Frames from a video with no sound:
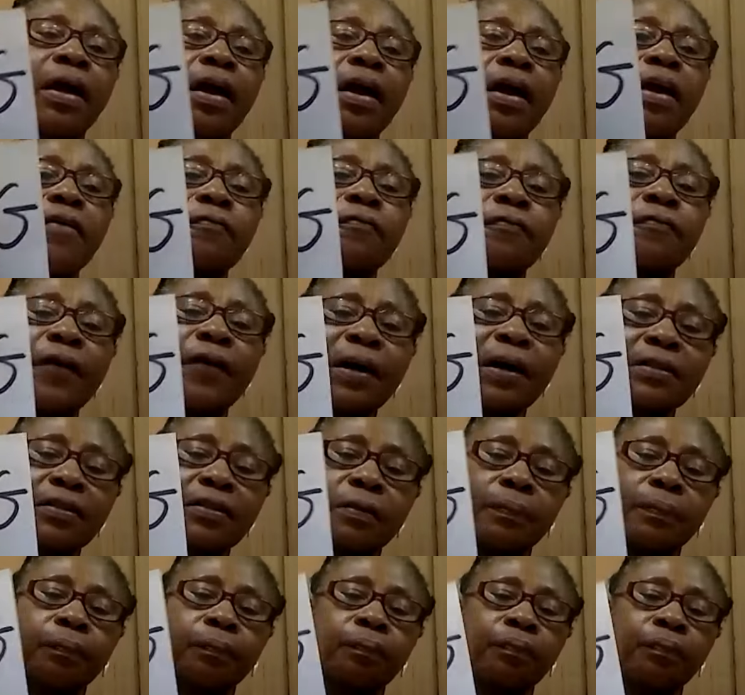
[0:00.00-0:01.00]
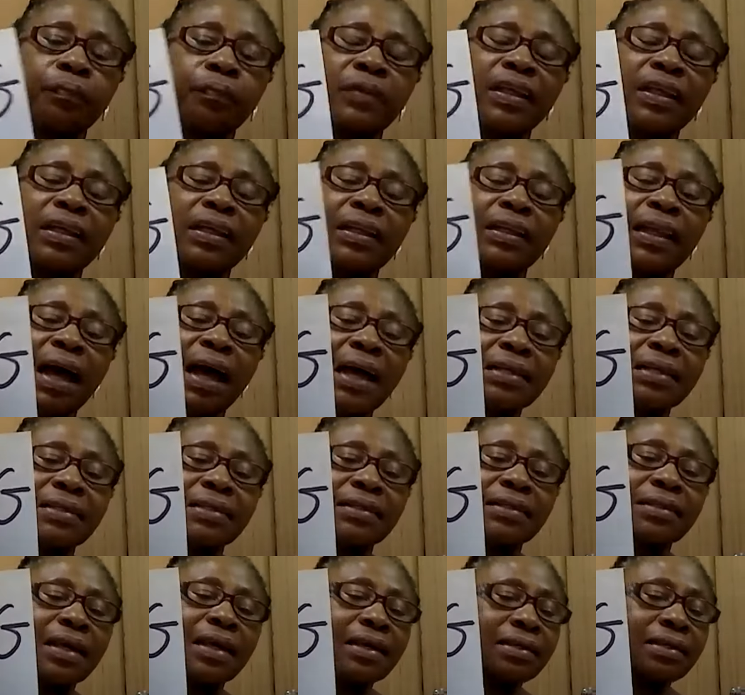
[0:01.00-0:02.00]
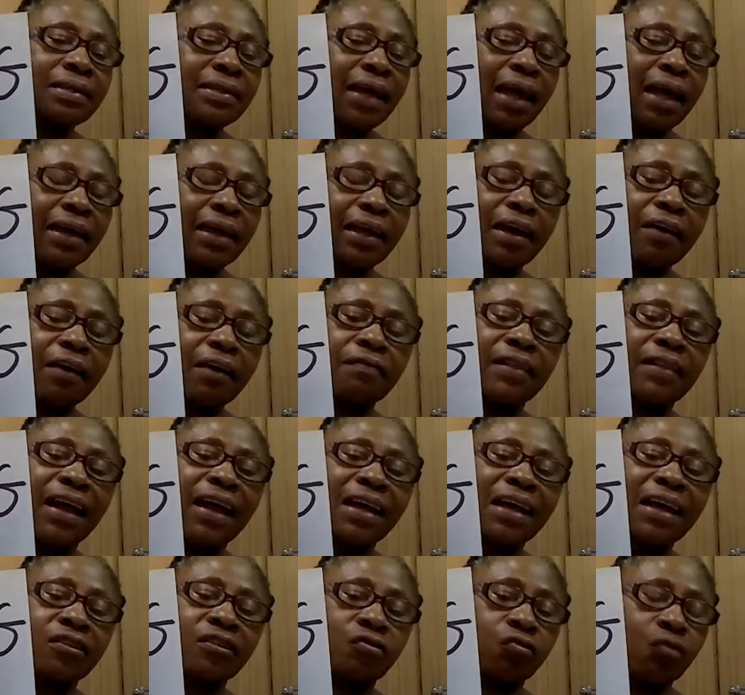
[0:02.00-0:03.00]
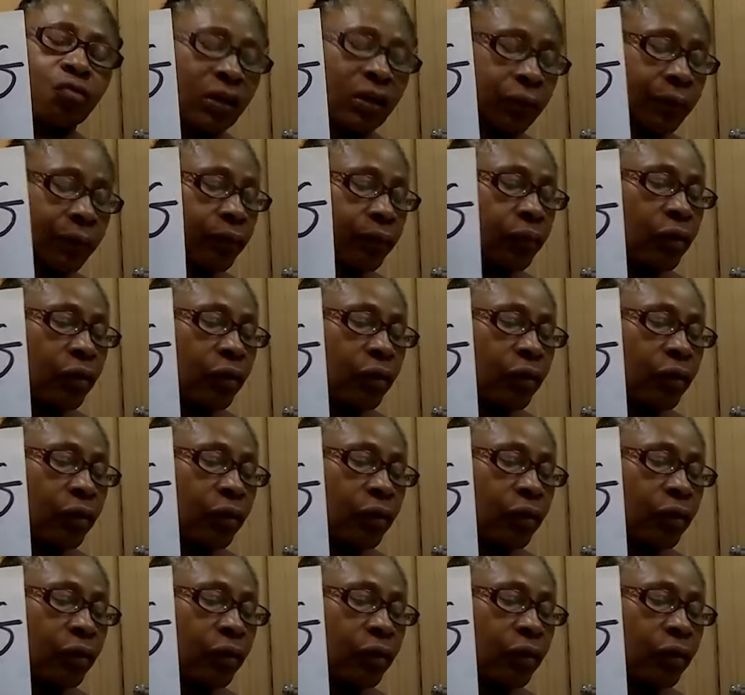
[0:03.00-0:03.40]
In fact, the last test I gave last week,